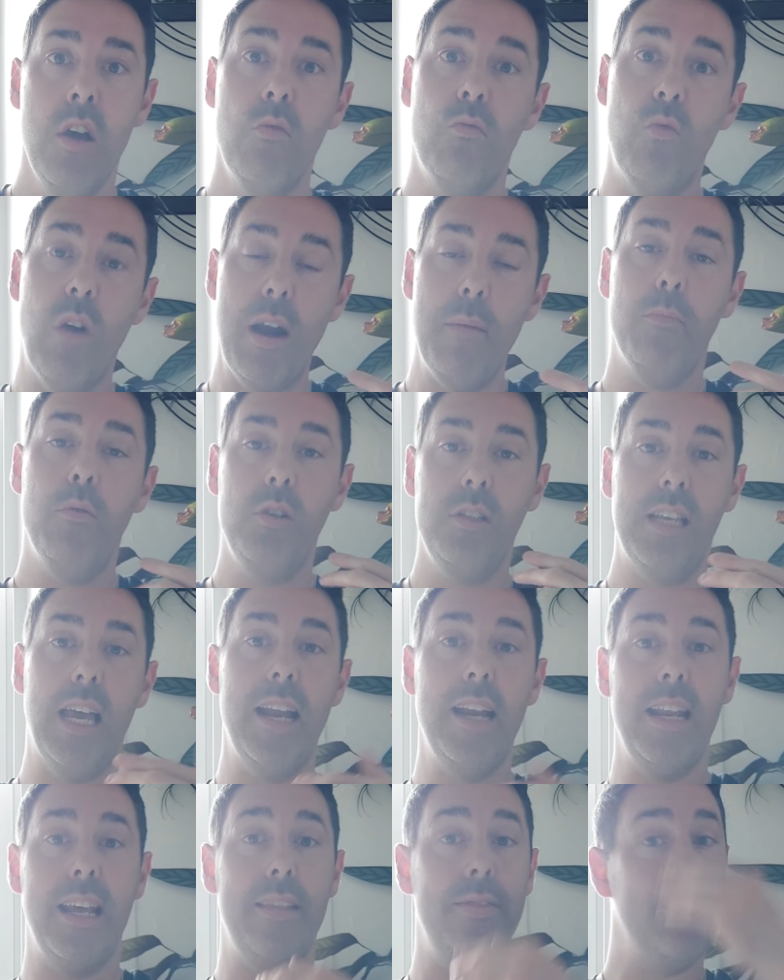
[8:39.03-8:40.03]

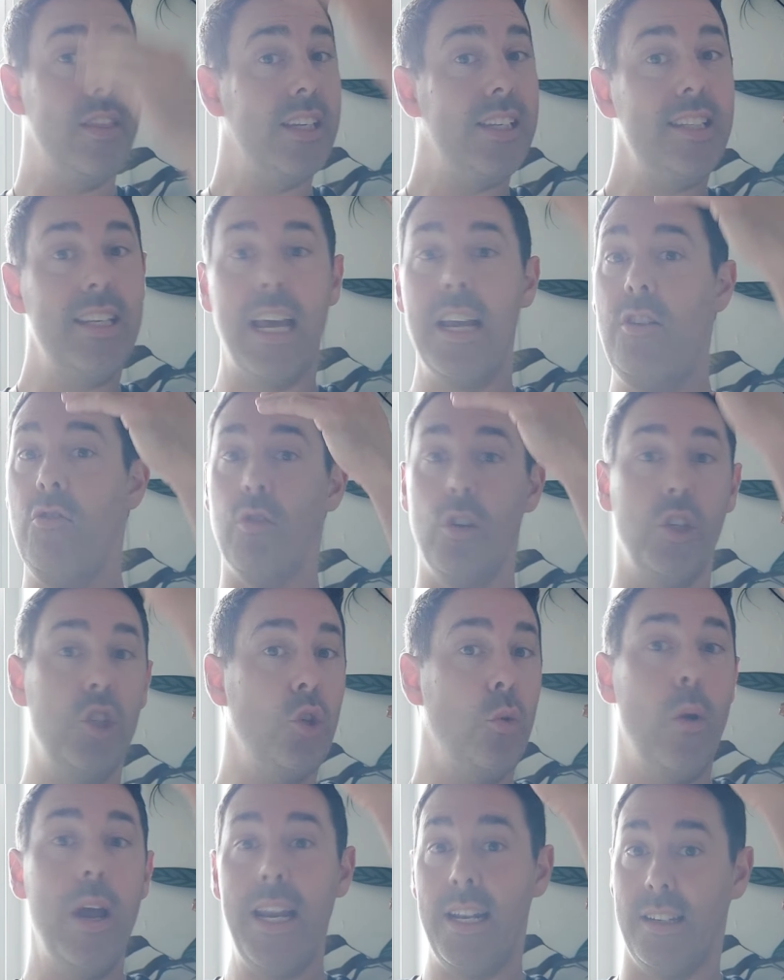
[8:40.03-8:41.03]
representing the sacred
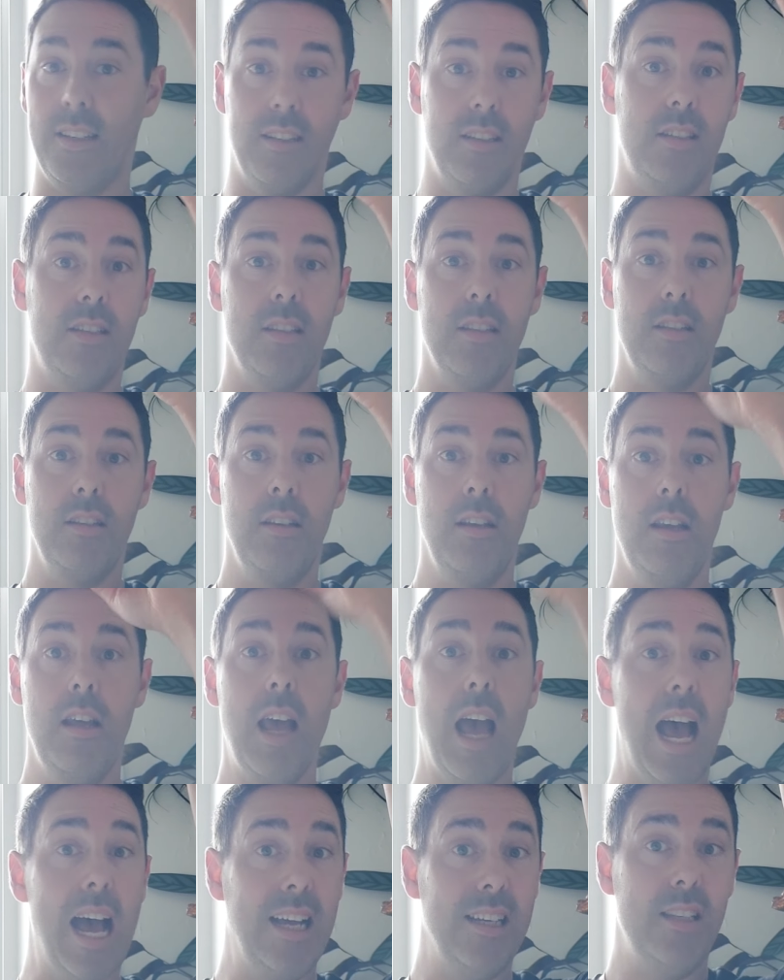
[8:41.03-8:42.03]
twins,
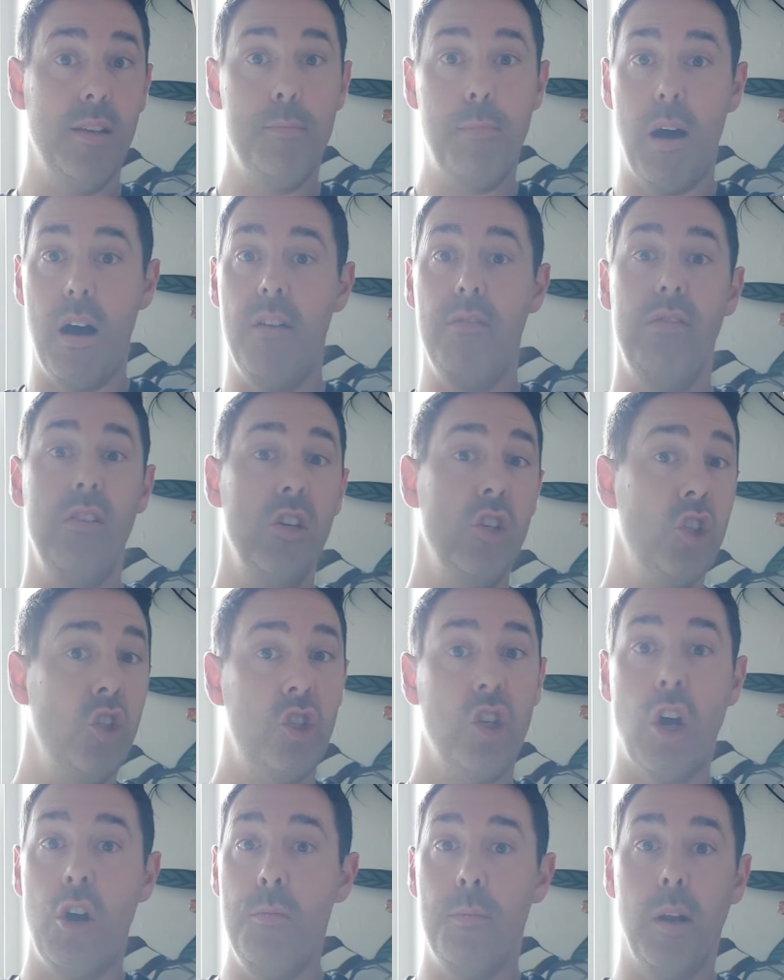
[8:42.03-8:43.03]
as above,
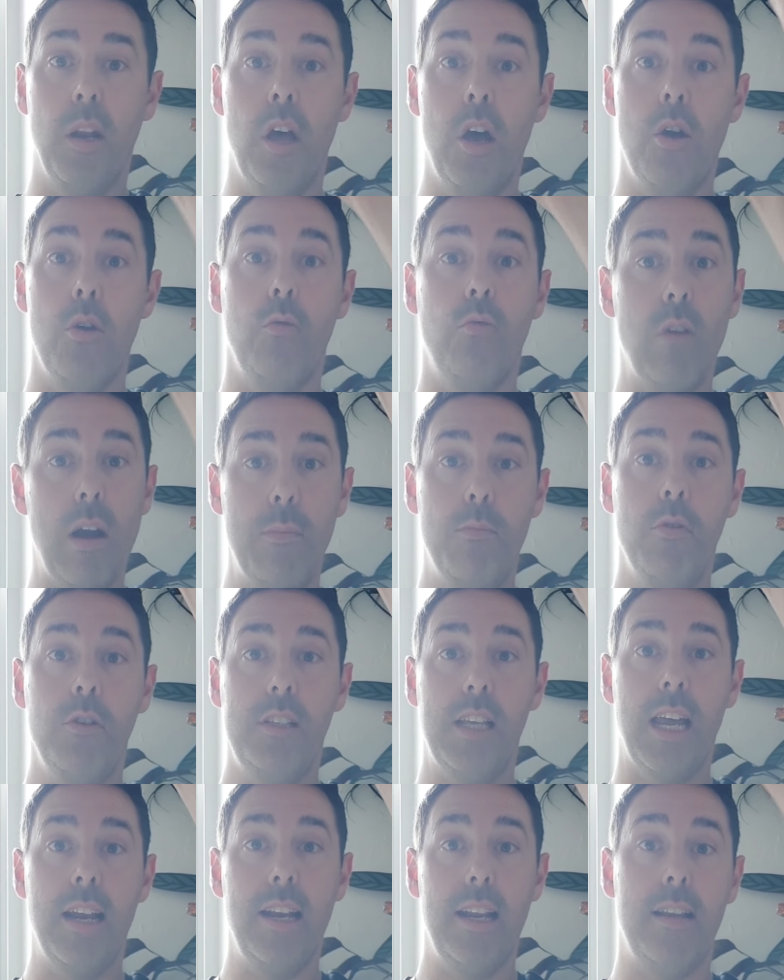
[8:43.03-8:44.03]
so below,
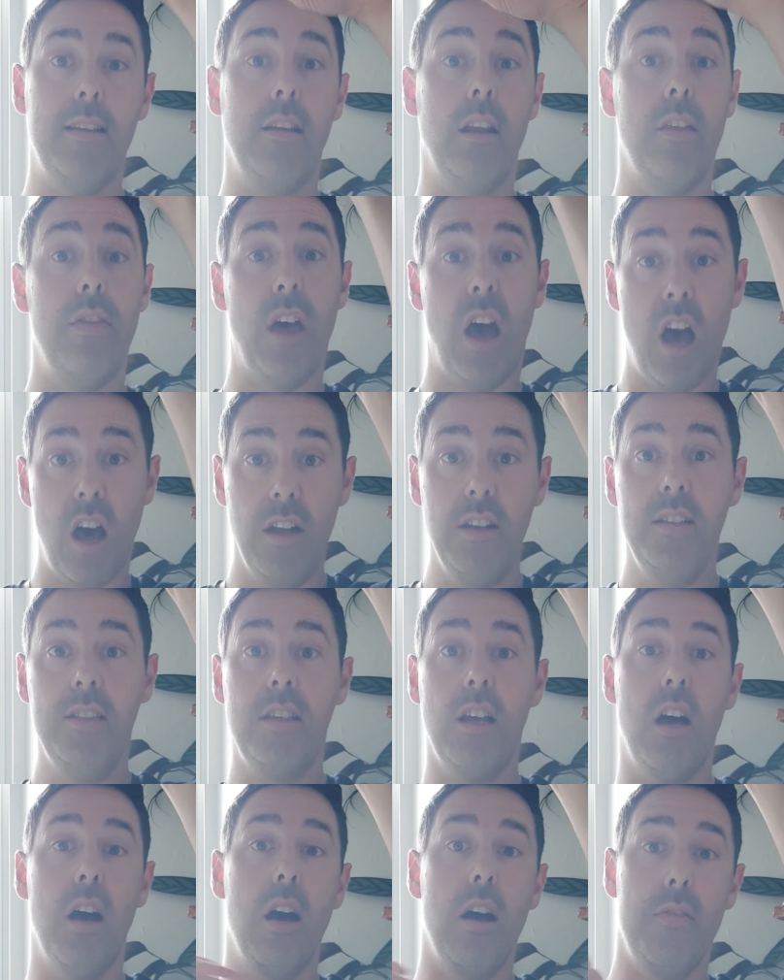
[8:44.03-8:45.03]
representing that the
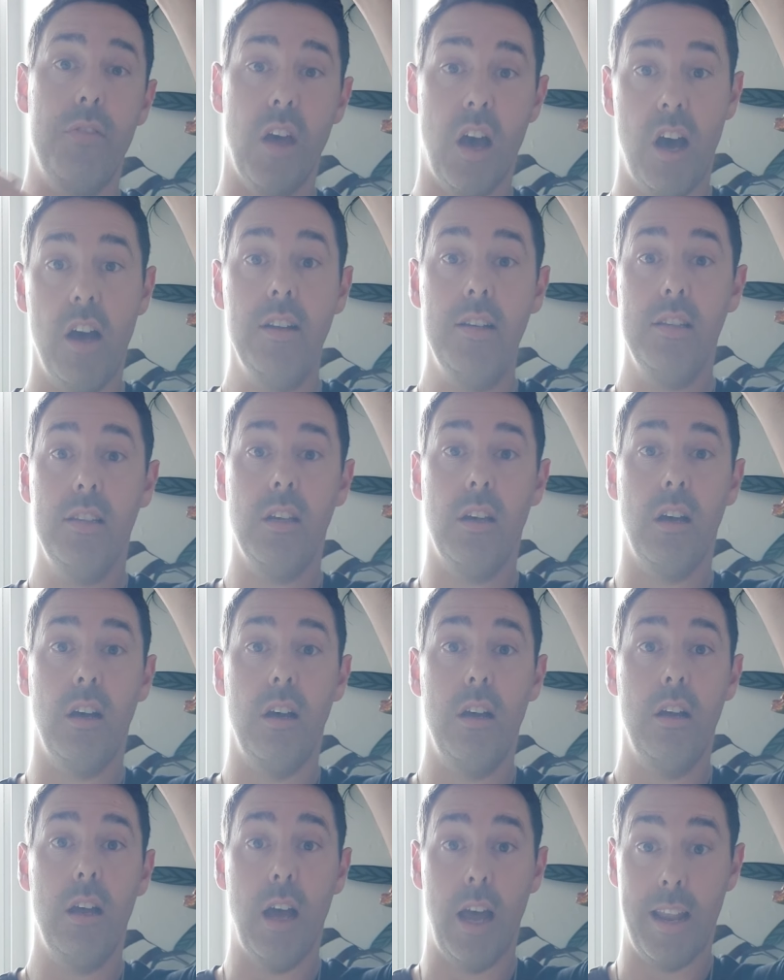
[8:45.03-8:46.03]
hunter and
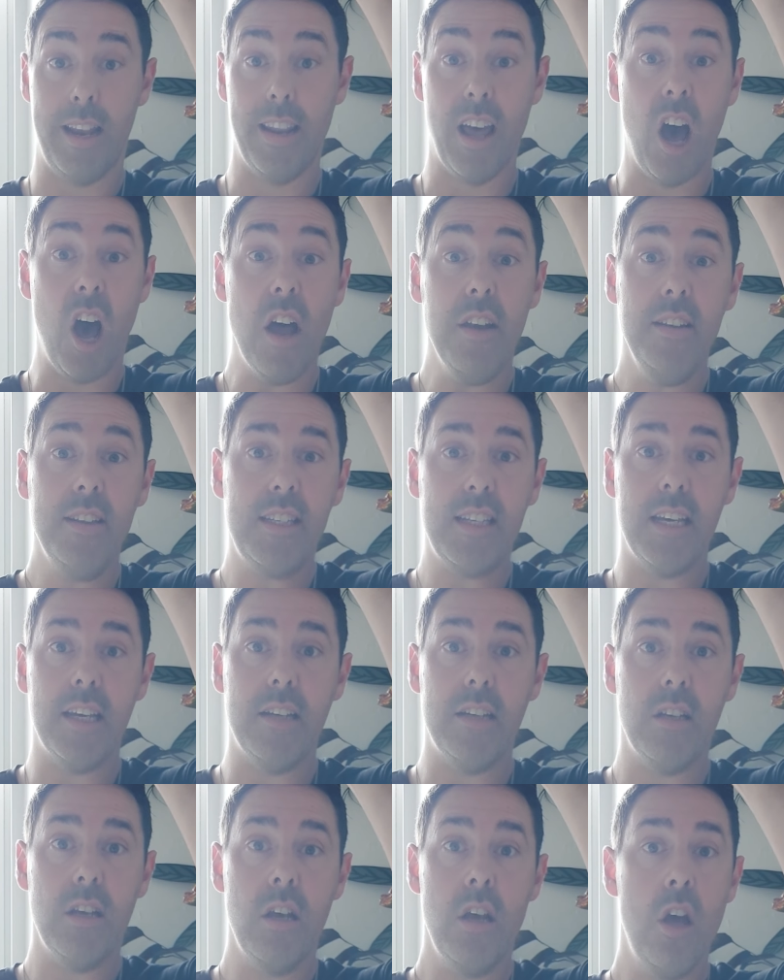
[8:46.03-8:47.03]
the
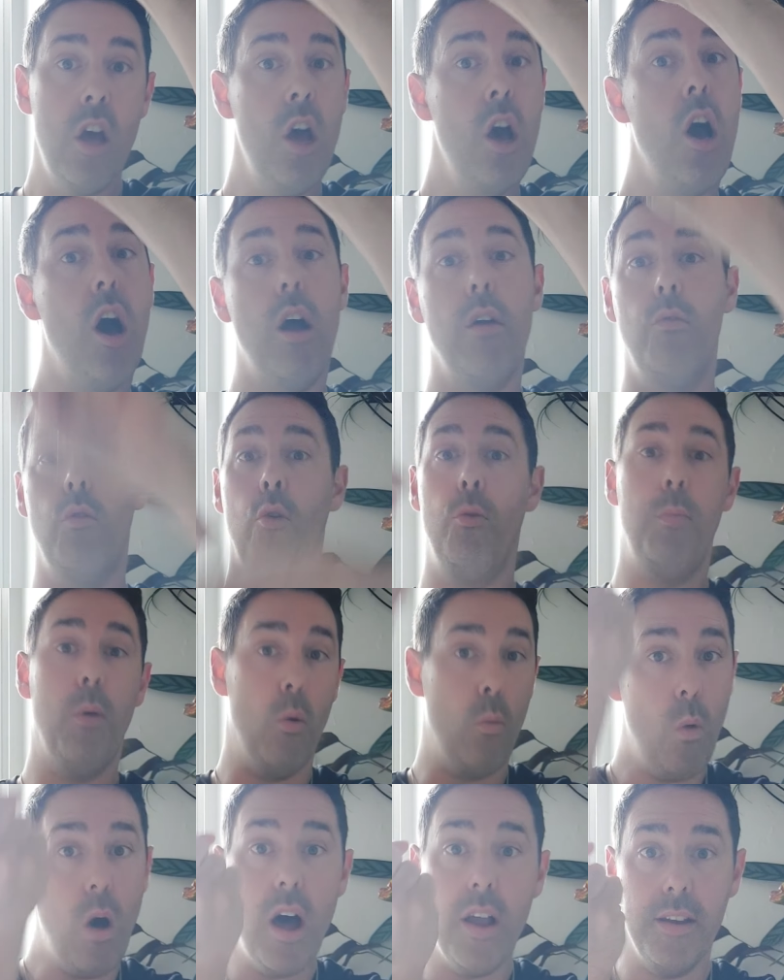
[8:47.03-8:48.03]
hunted are all
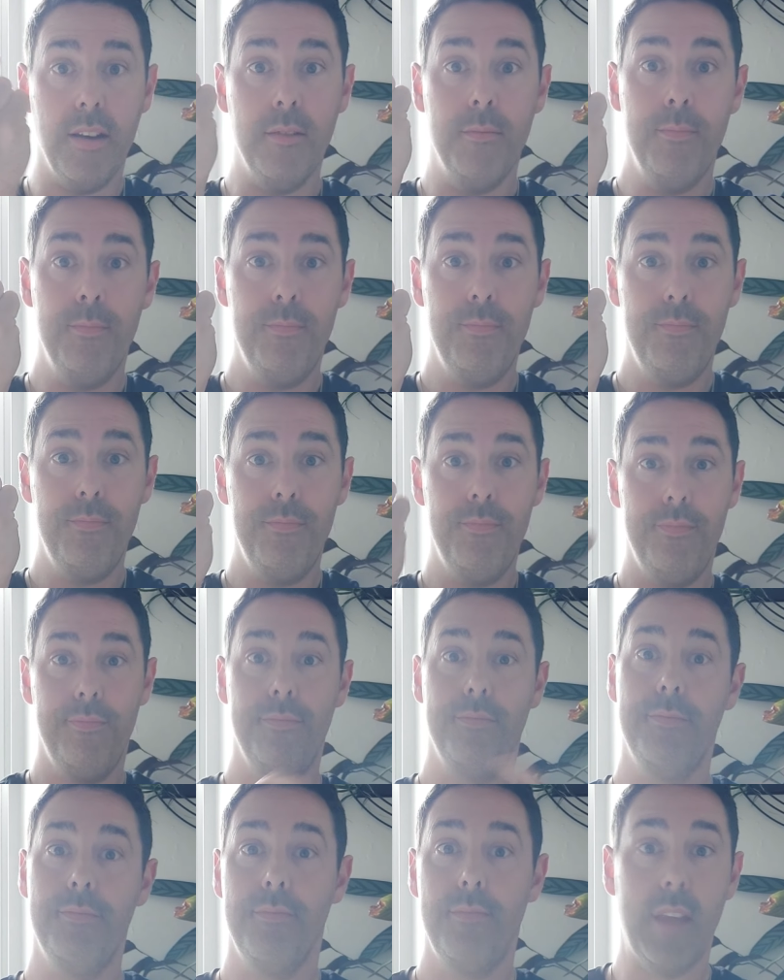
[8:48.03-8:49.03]
but one.
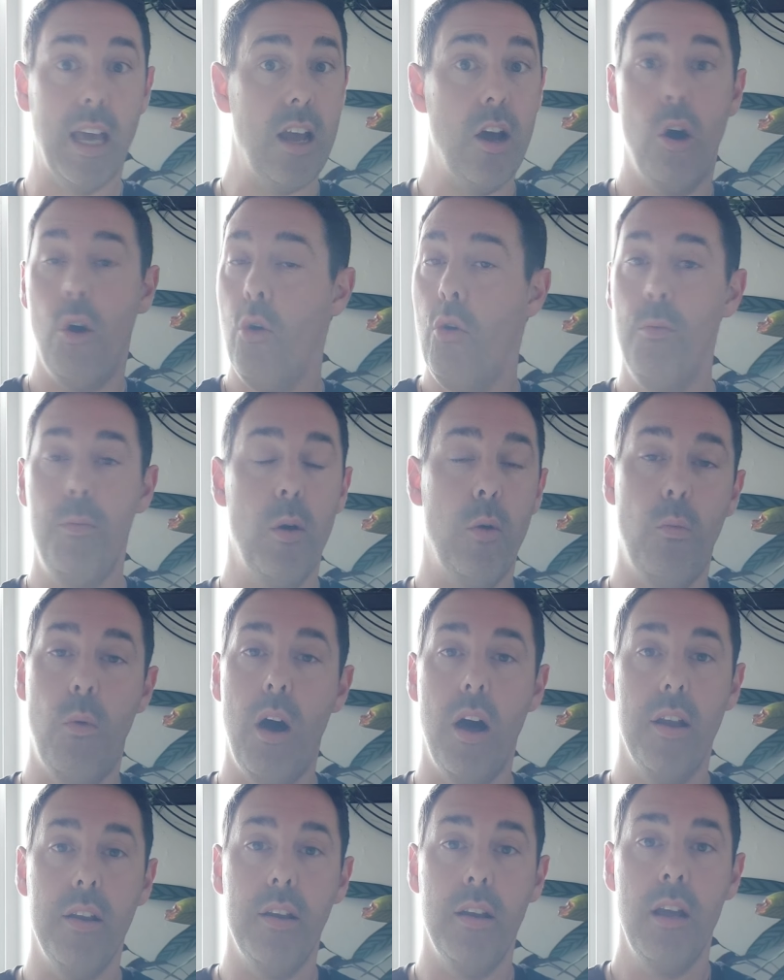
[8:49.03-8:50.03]
They are all but
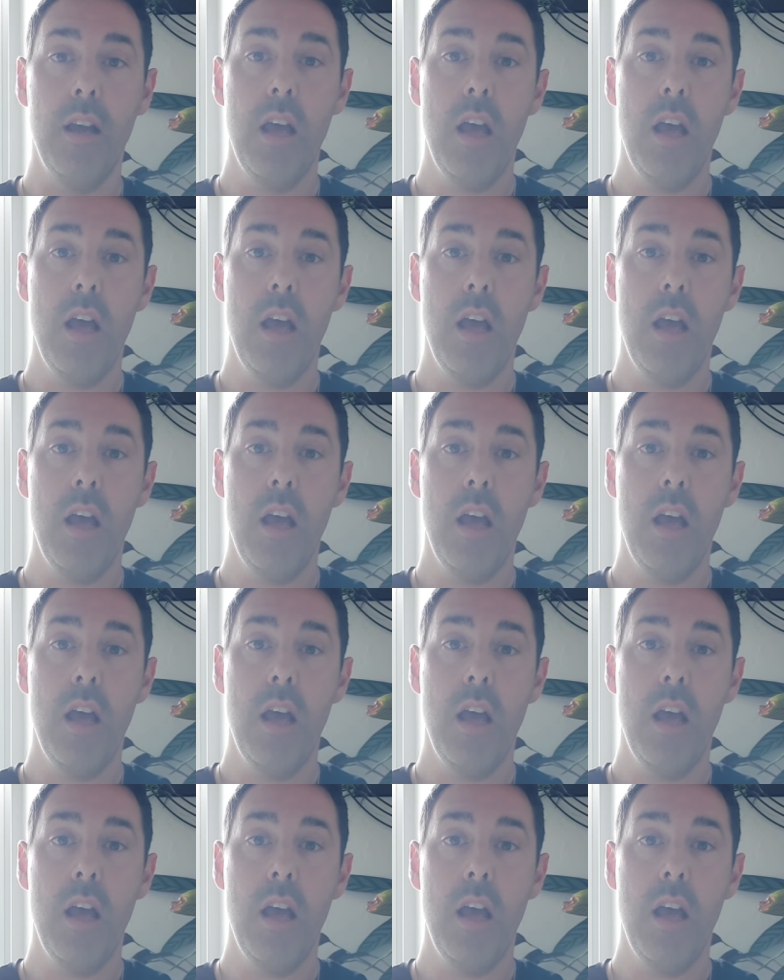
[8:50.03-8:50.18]
one,